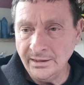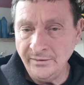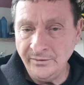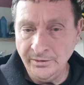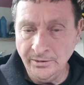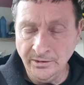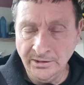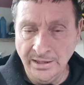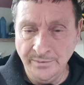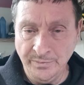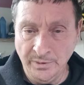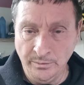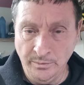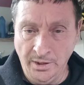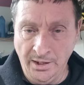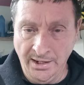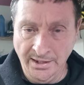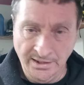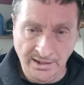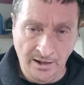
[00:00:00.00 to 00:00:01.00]
you don't keep your
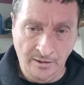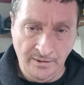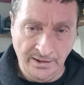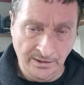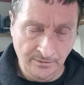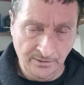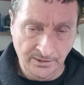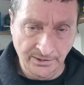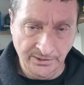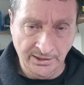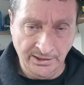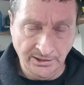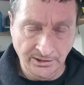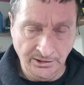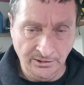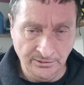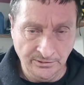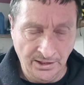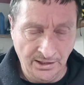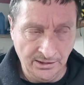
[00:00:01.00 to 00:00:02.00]
mind going on
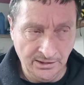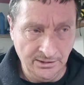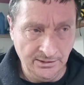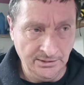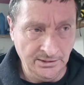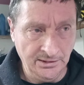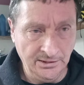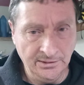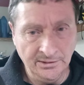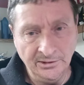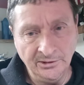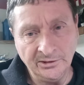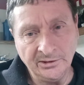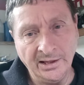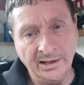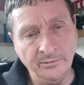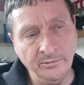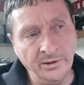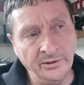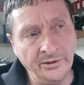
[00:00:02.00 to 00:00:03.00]
things, you're not going to
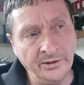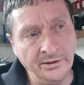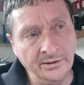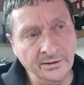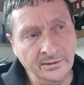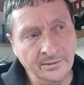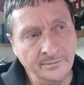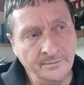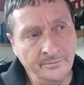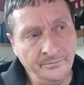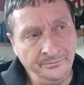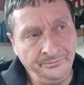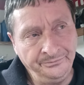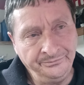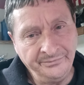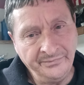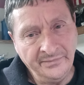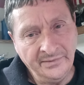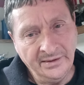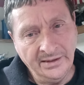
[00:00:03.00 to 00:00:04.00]
stay with it.
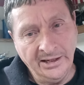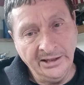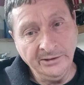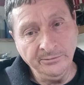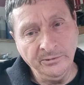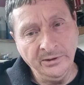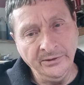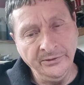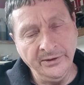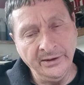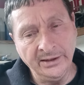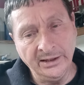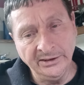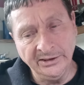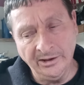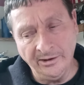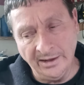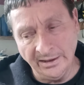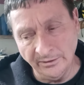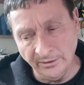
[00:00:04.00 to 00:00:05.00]
That's one thing.
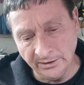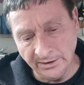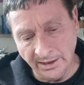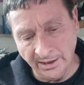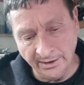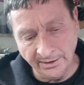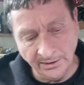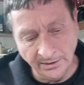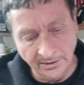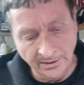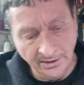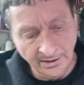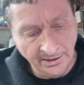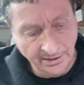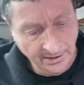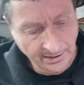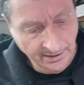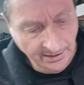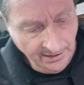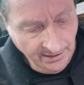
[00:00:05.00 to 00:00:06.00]
That's how I look at it.
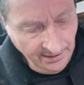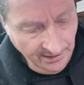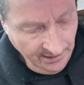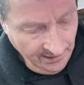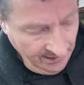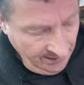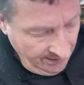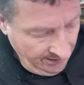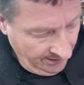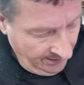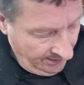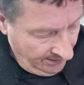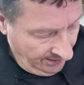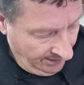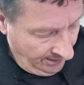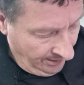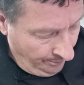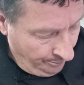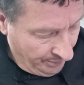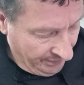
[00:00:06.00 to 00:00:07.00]

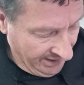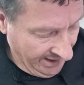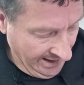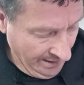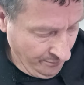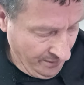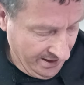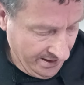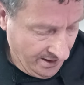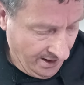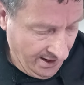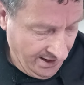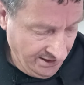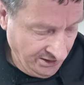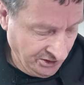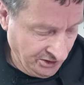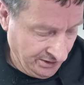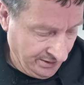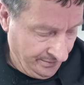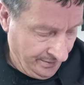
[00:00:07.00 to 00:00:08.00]
But anyway,
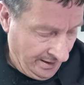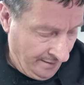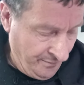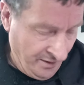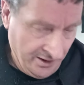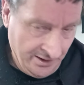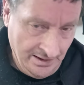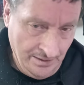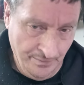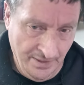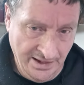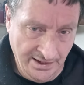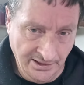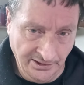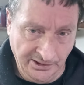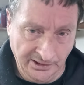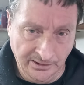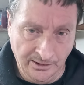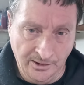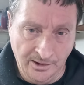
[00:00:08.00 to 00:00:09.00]
guys, I'm not going to make
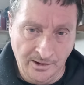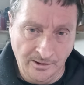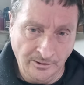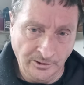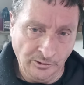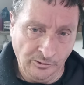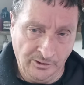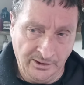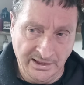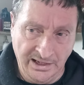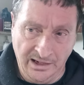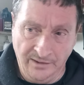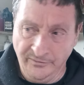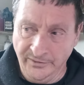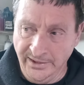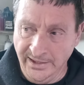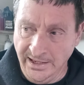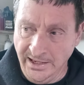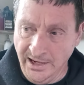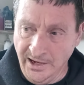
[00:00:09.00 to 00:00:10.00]
this a long, drawn-out
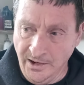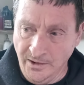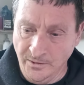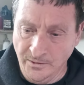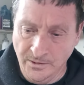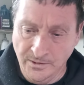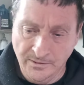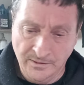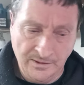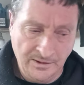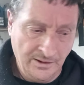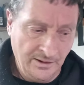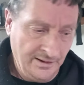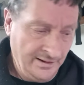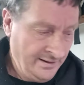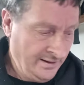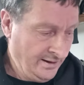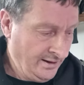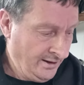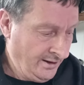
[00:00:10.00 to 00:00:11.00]
video.
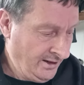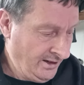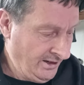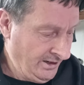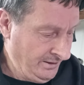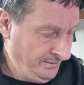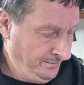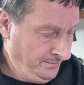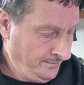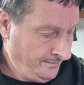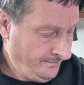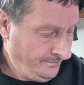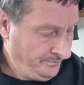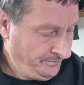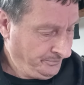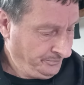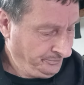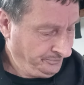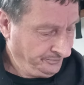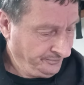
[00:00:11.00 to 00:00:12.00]
I
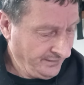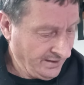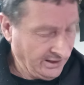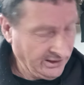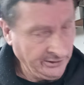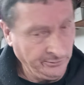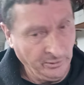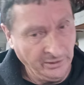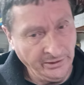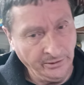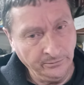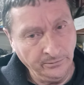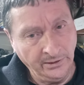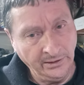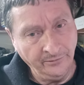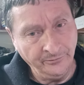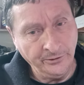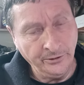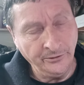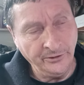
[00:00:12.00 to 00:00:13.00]
just wanted to
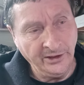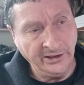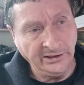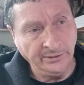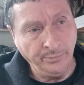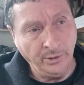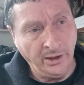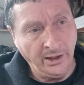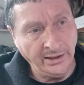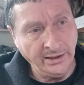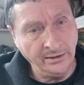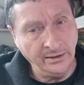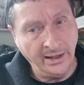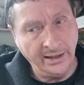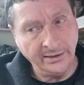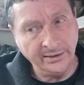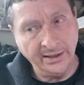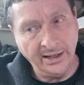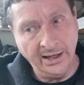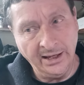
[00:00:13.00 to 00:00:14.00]
run a few things by you
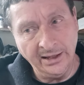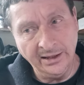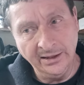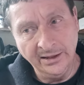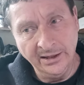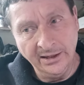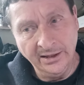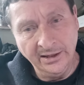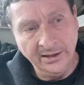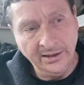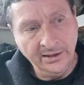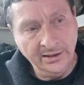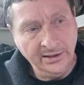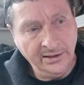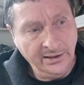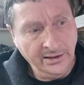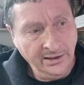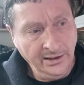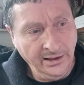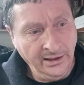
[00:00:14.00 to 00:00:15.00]
like that.
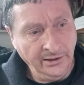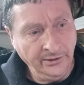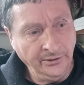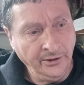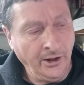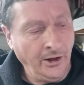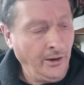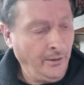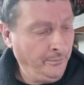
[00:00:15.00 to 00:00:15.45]
And